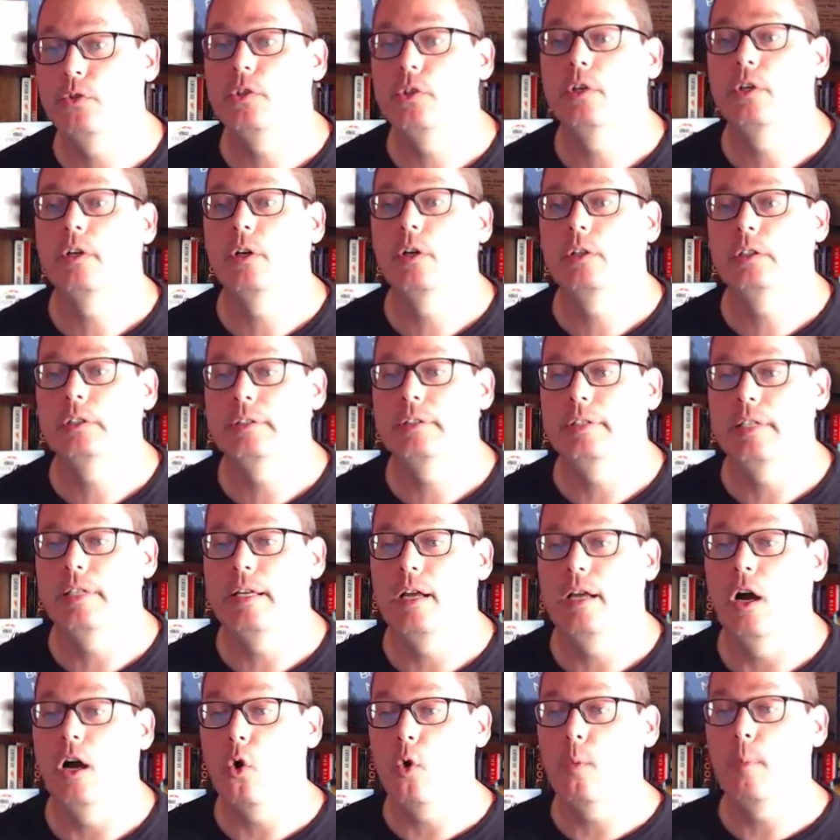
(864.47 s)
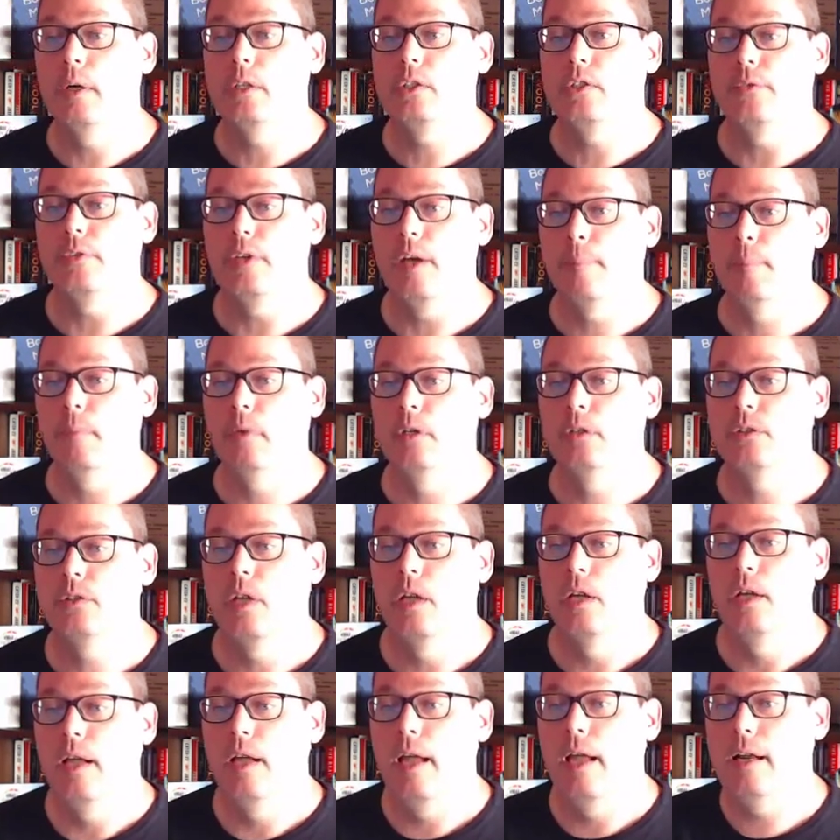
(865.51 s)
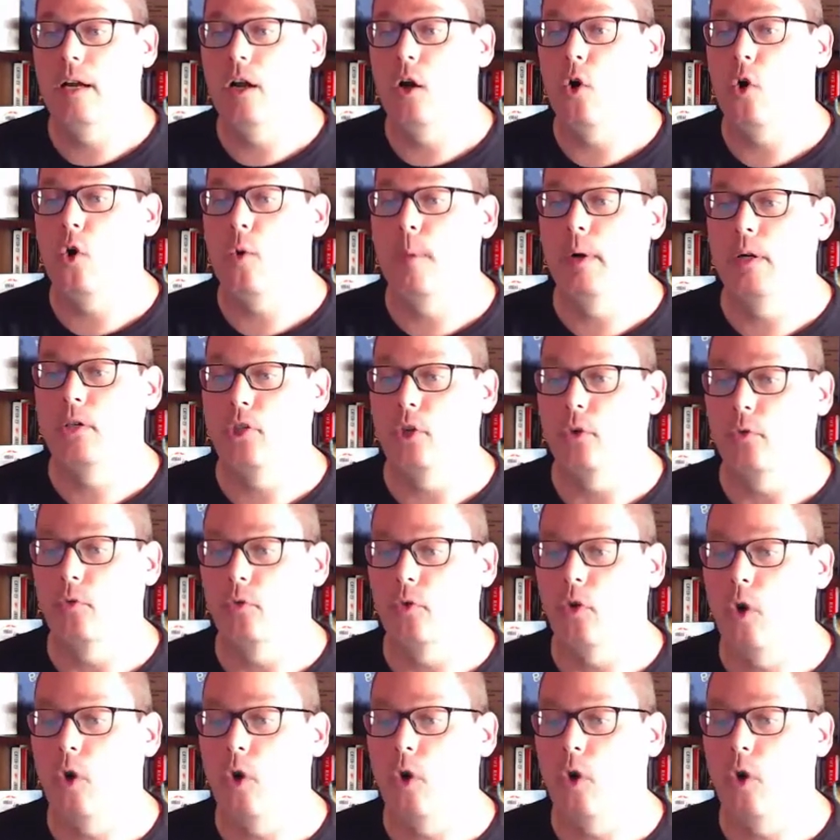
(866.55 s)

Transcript: you're going to see a whole bunch of numbers and a whole bunch of